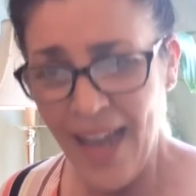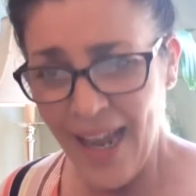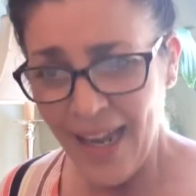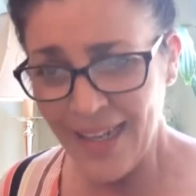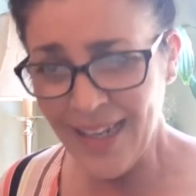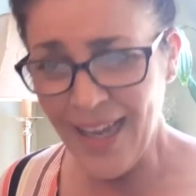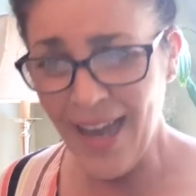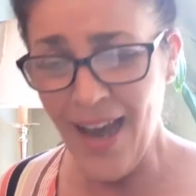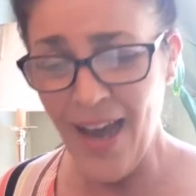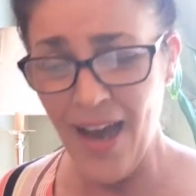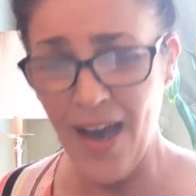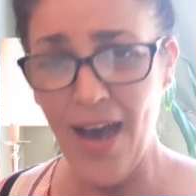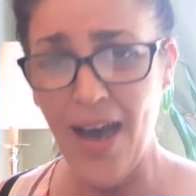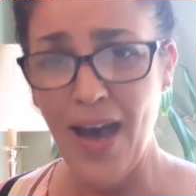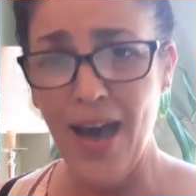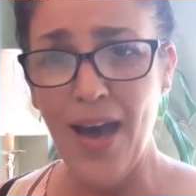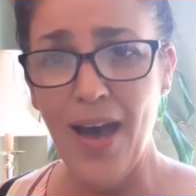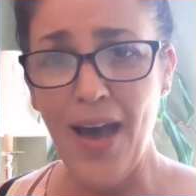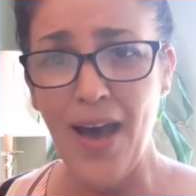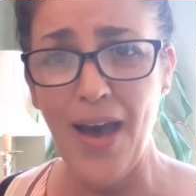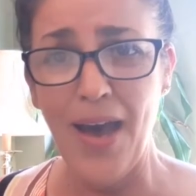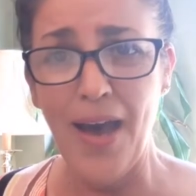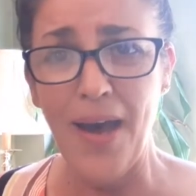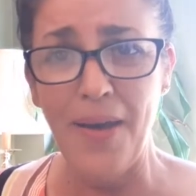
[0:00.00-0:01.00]

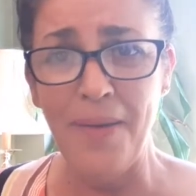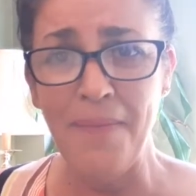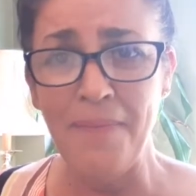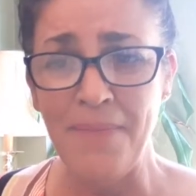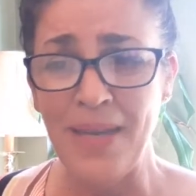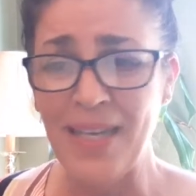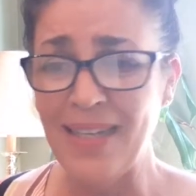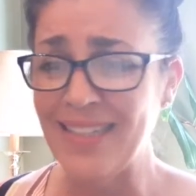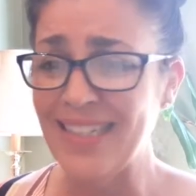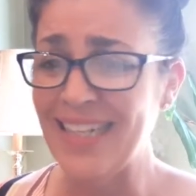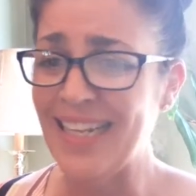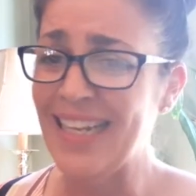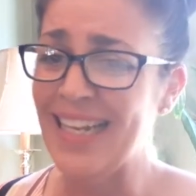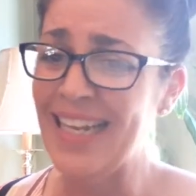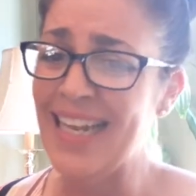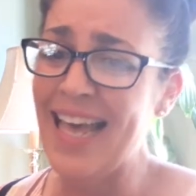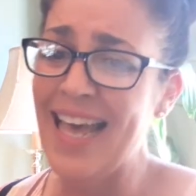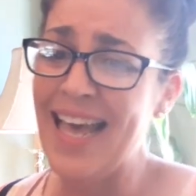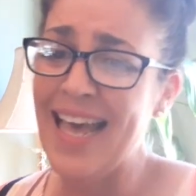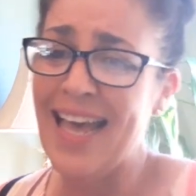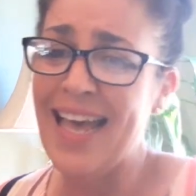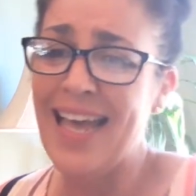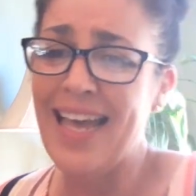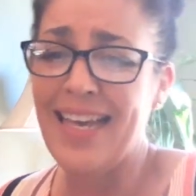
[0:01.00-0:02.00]
Come, build a
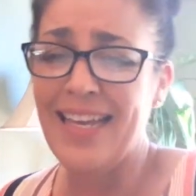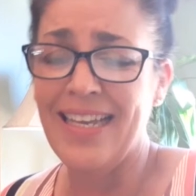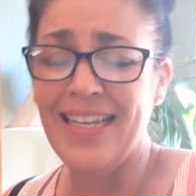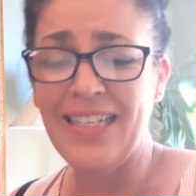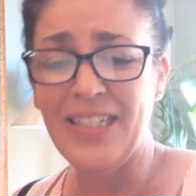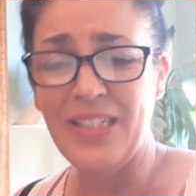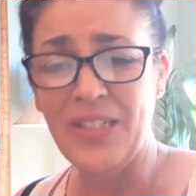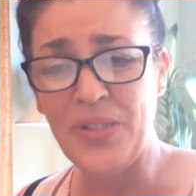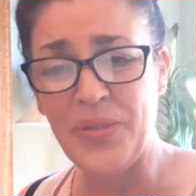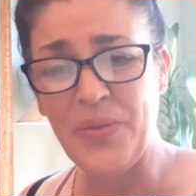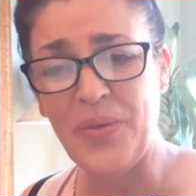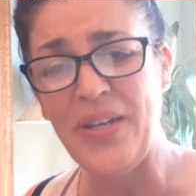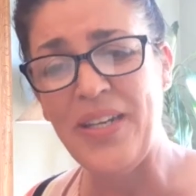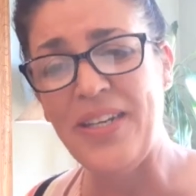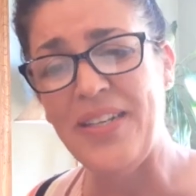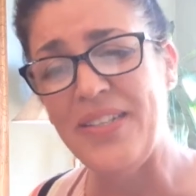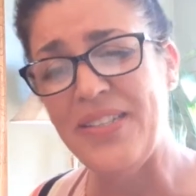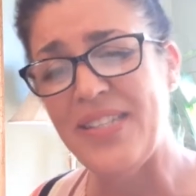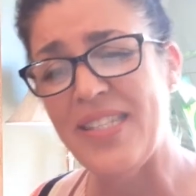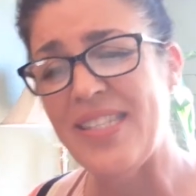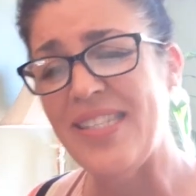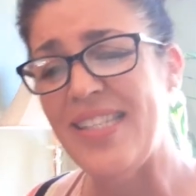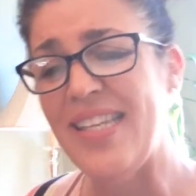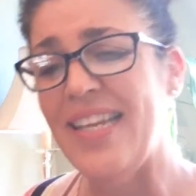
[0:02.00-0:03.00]
land where
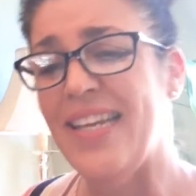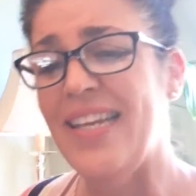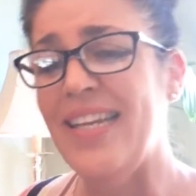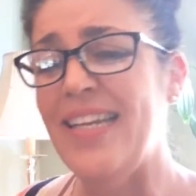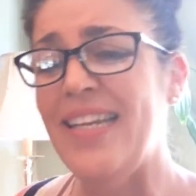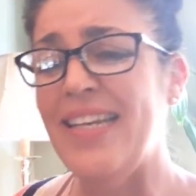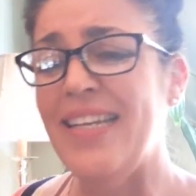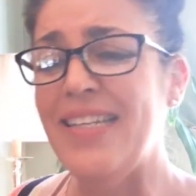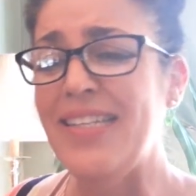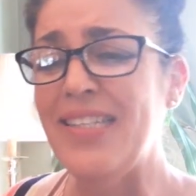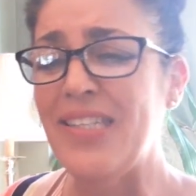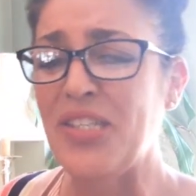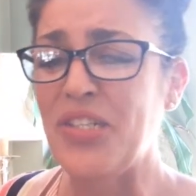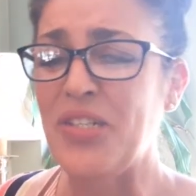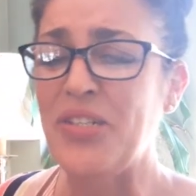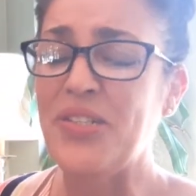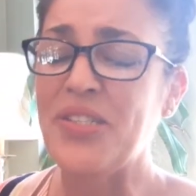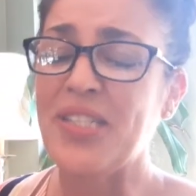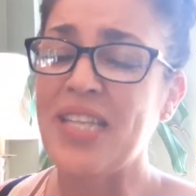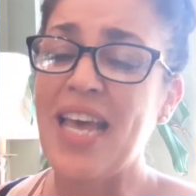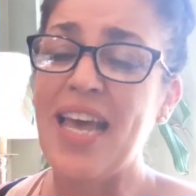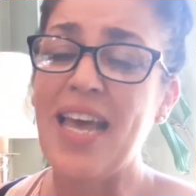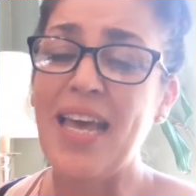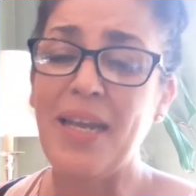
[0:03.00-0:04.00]

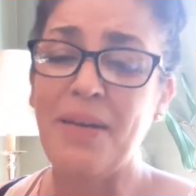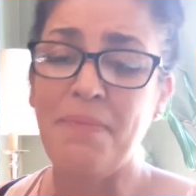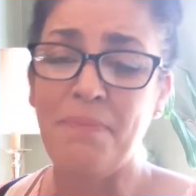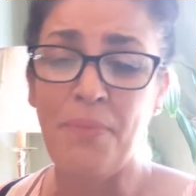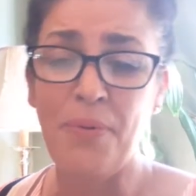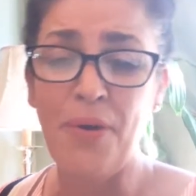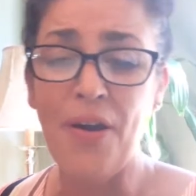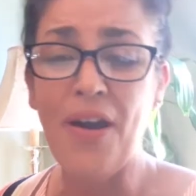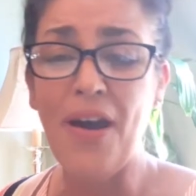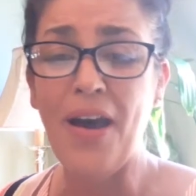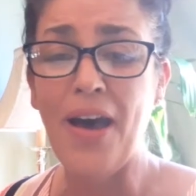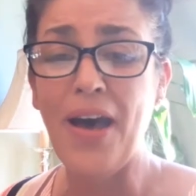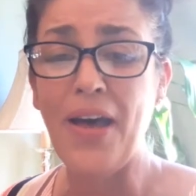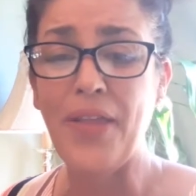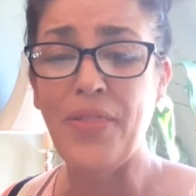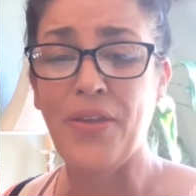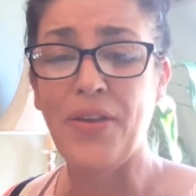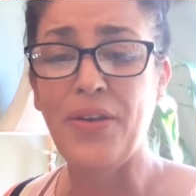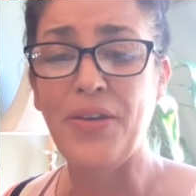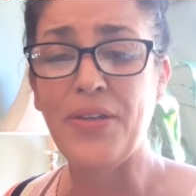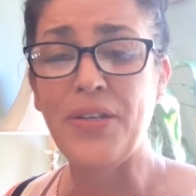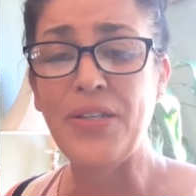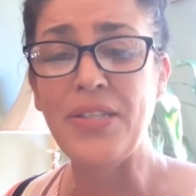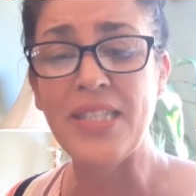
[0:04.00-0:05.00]
sisters and
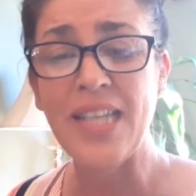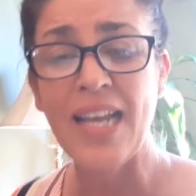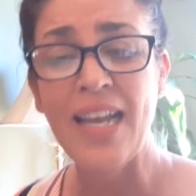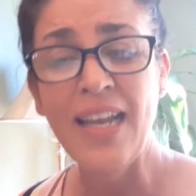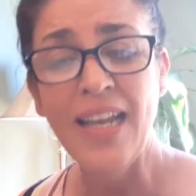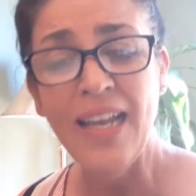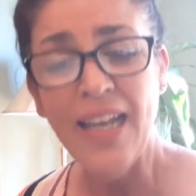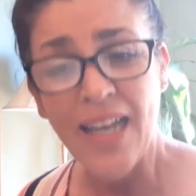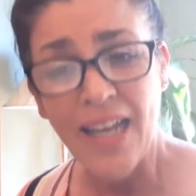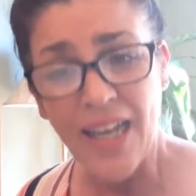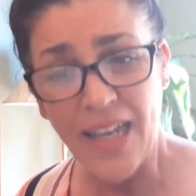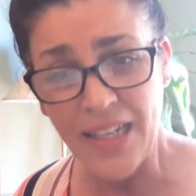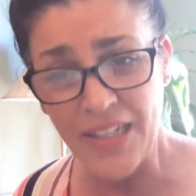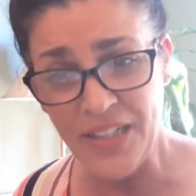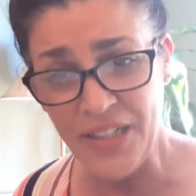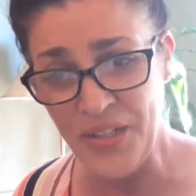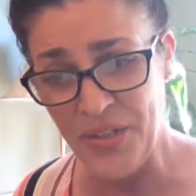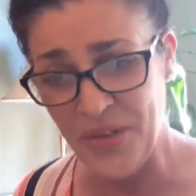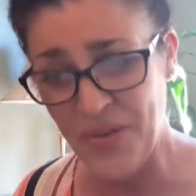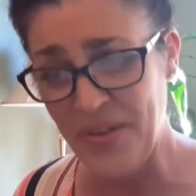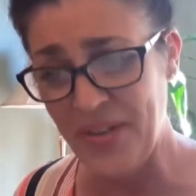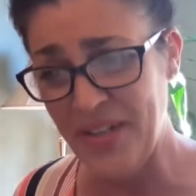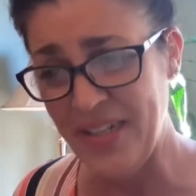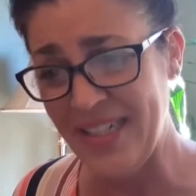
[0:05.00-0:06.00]
brothers,
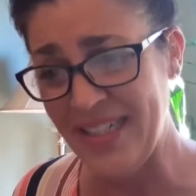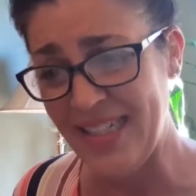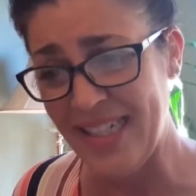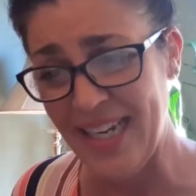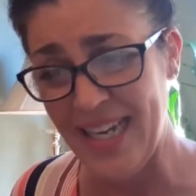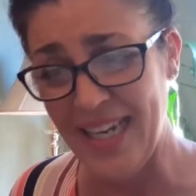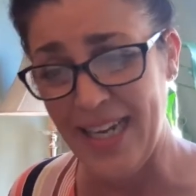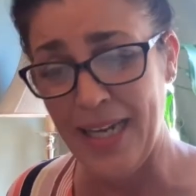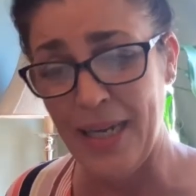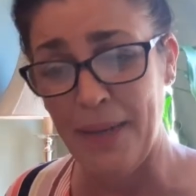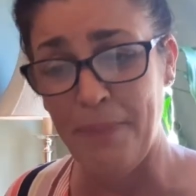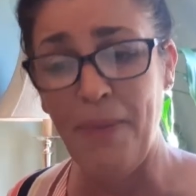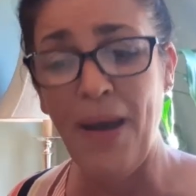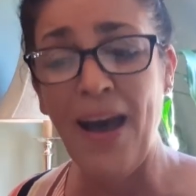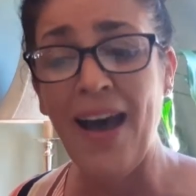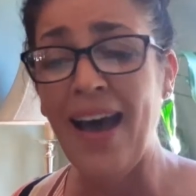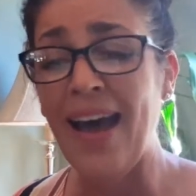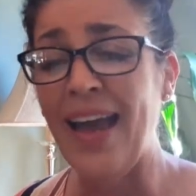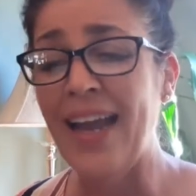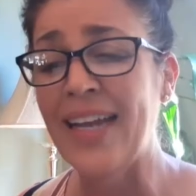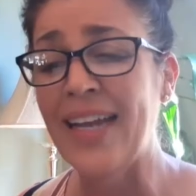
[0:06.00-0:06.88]
anointed by